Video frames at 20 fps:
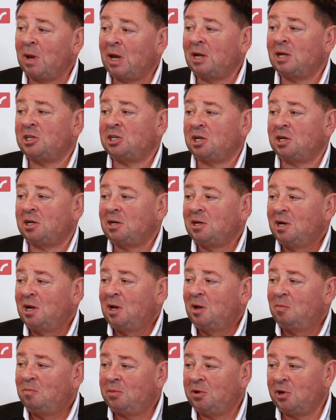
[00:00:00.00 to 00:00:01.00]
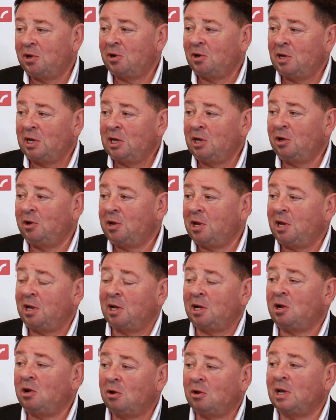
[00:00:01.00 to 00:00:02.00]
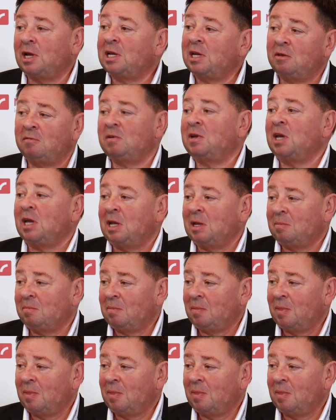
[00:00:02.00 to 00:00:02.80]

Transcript: manager, purely looking at connectivity.